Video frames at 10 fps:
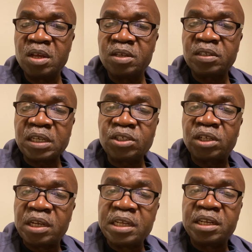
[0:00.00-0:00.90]
Such
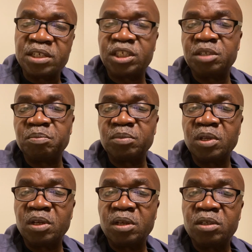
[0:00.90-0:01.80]
leadership
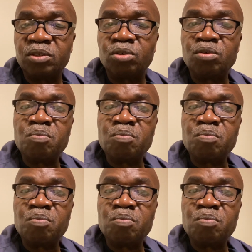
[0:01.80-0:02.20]
should